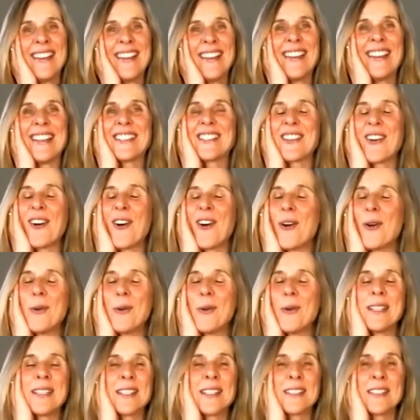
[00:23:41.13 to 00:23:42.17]
It's
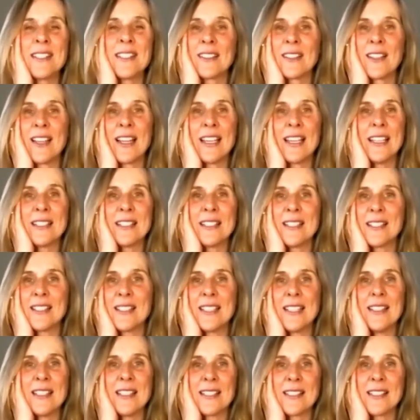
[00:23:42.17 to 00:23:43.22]
always a delight to
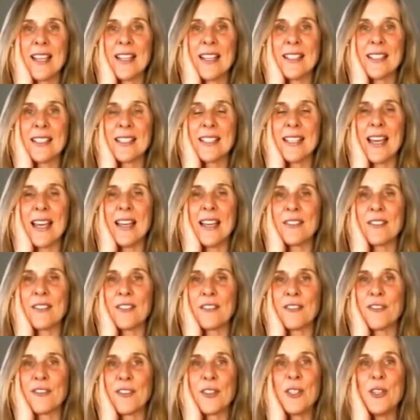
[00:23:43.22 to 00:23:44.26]
see the sunset.
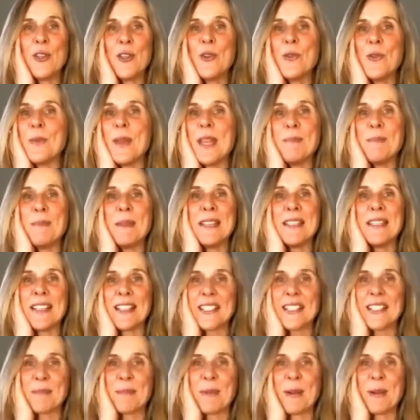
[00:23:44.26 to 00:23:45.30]
For you, it may be an
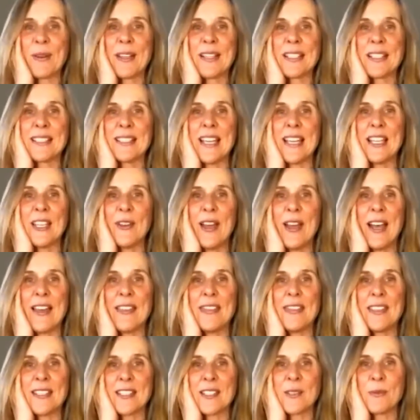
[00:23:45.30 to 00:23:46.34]
experience that you
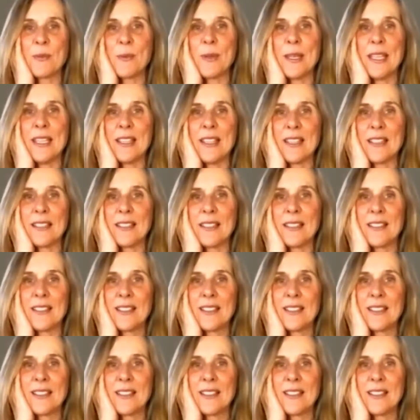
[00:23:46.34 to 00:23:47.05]
had this week.